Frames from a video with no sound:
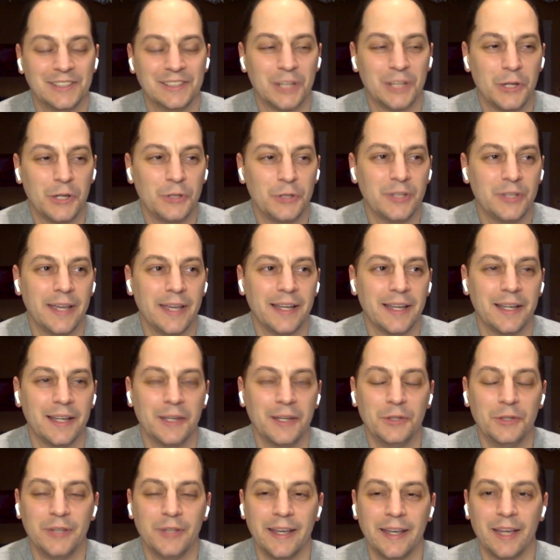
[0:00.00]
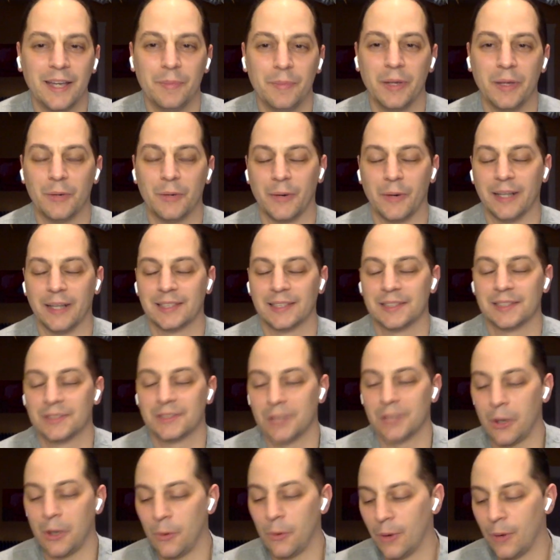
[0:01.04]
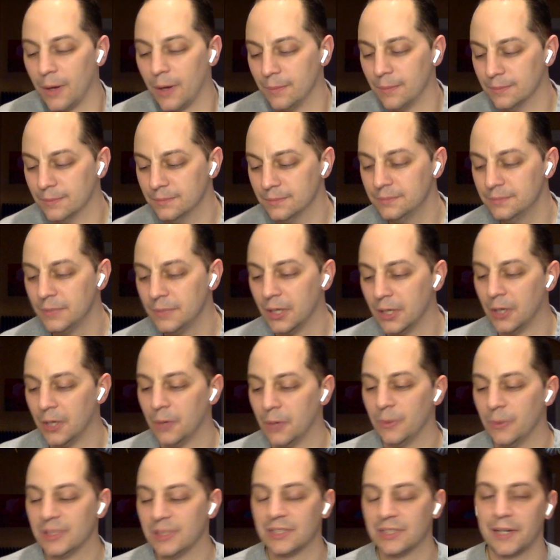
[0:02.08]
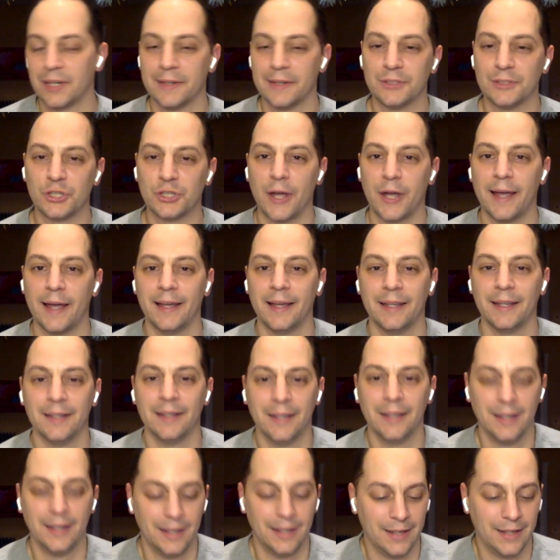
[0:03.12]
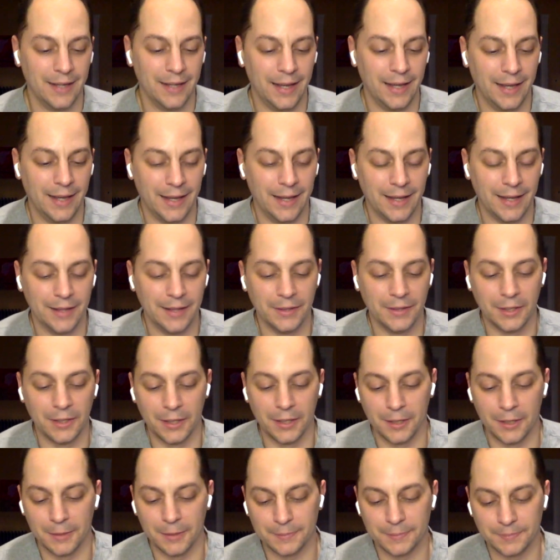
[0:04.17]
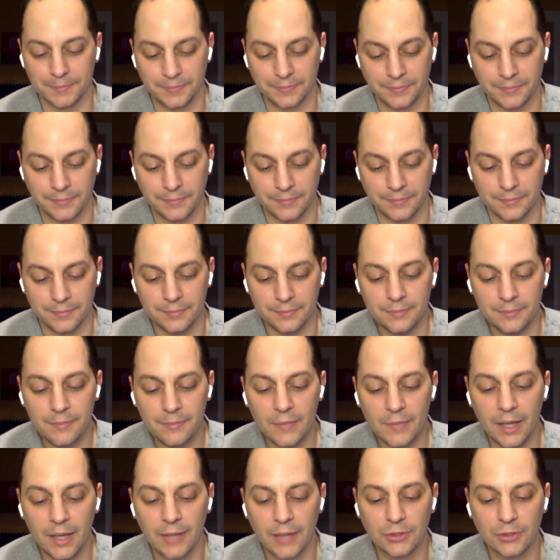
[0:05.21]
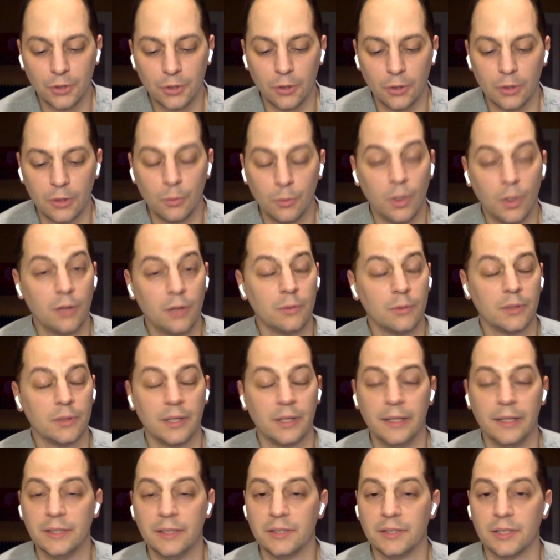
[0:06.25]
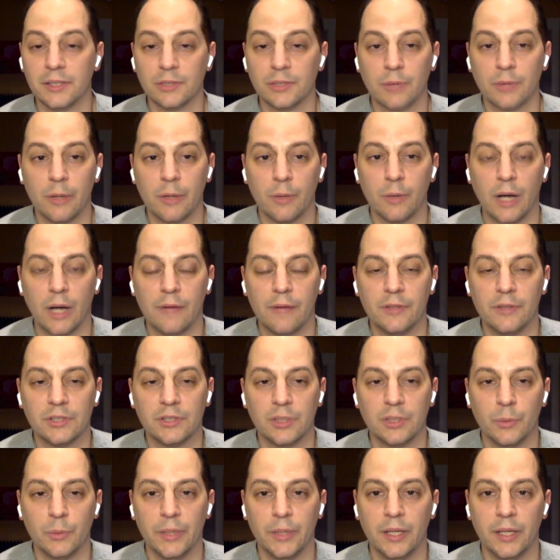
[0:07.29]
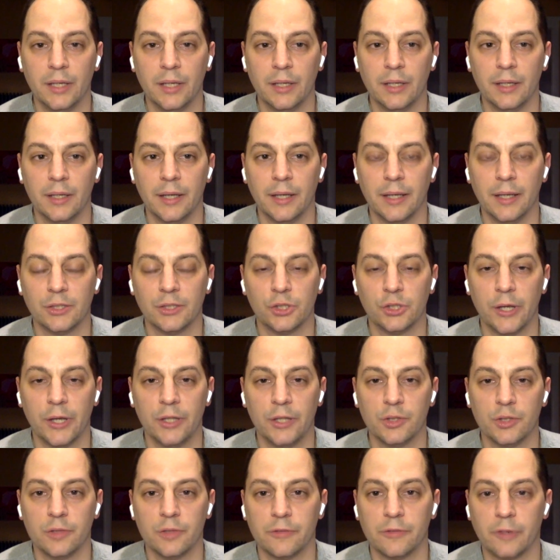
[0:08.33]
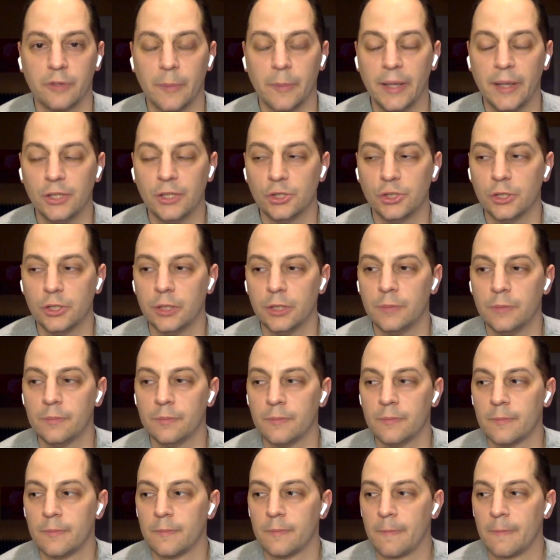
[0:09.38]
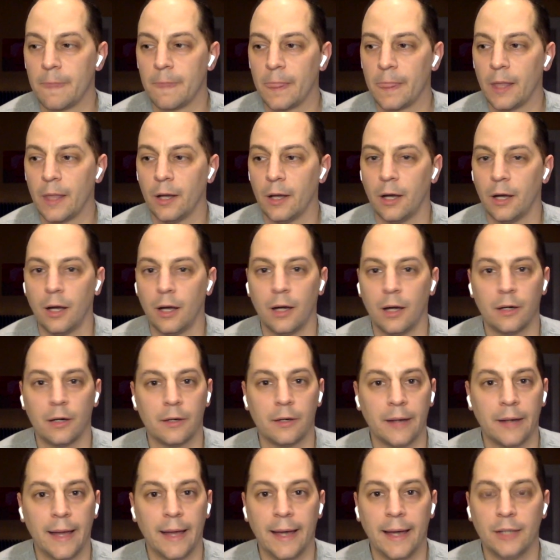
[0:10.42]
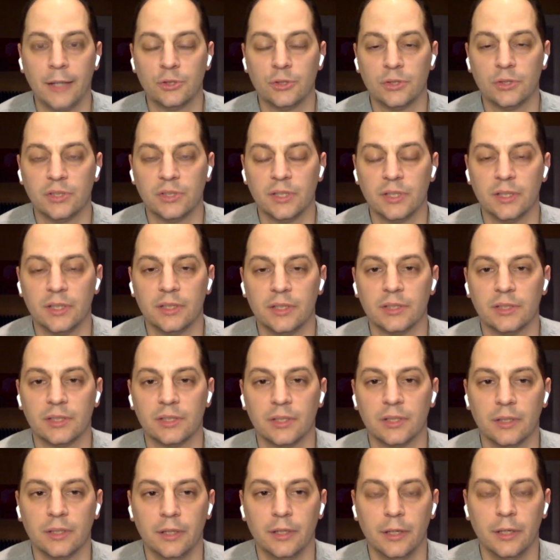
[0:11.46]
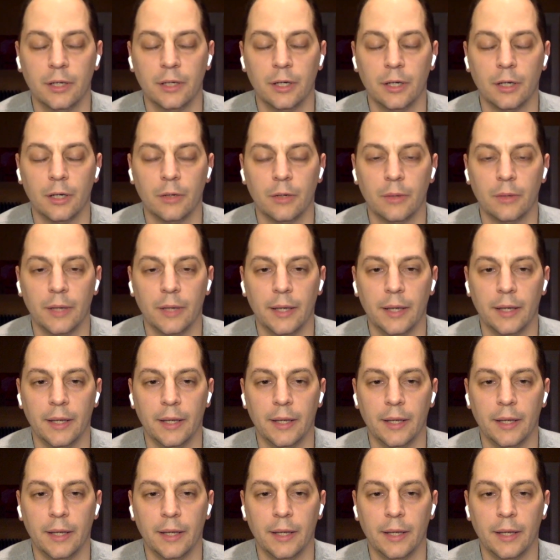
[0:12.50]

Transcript: So you take a big risk. So we started chatting, and I told him, well, the easiest way, obviously, we exchange information, our addresses, you know.